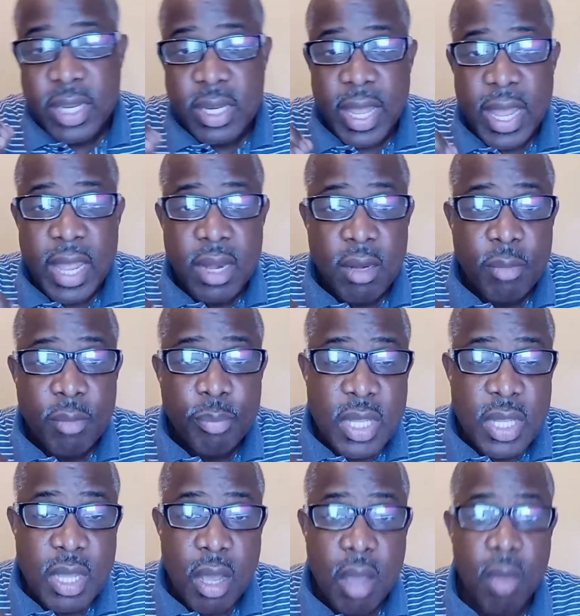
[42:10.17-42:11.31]

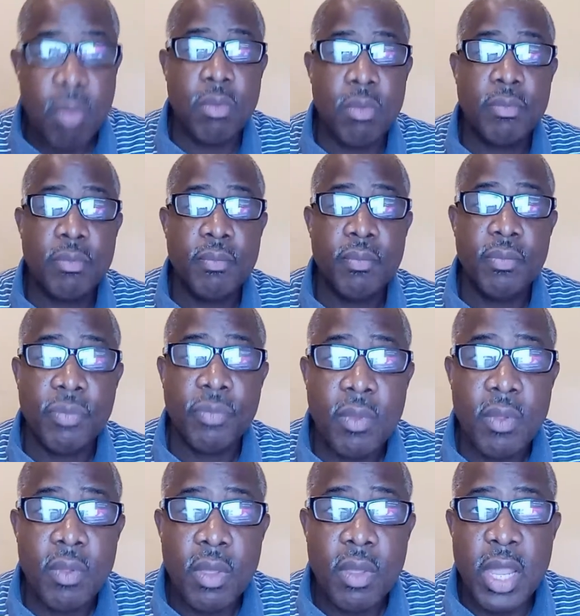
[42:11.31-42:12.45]
NPO.
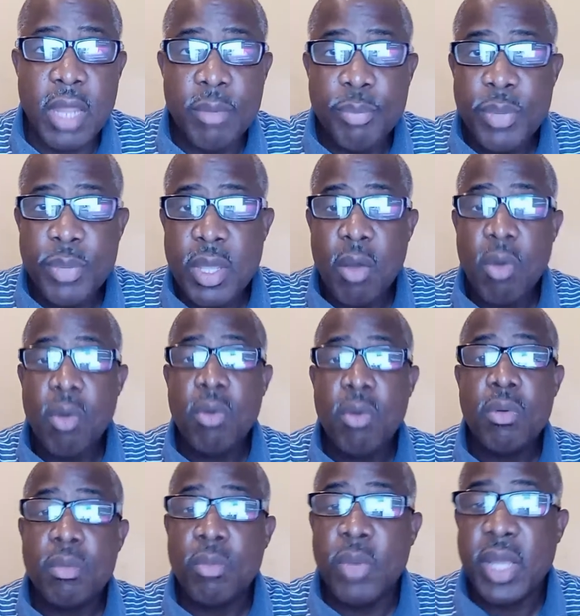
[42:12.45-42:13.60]
NPO,
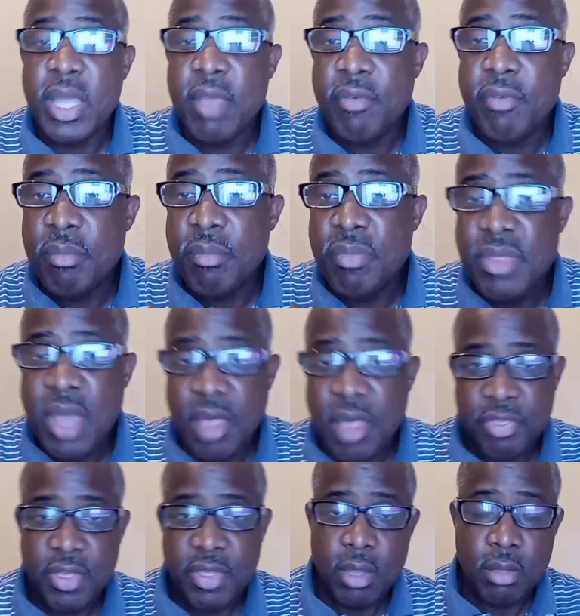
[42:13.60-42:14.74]
we give him
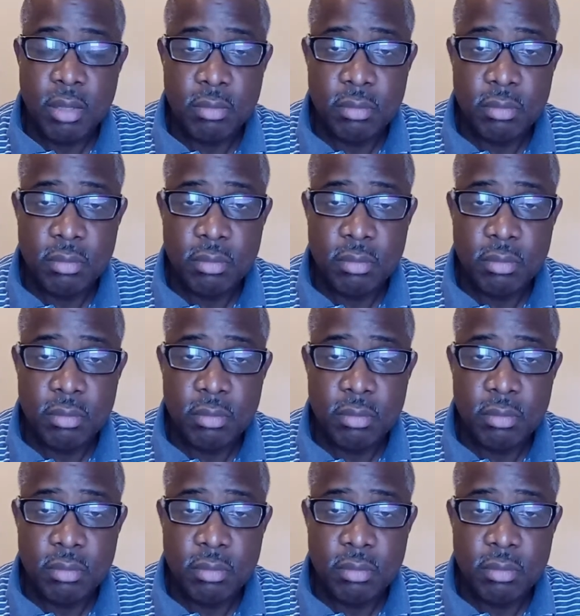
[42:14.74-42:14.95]
nothing.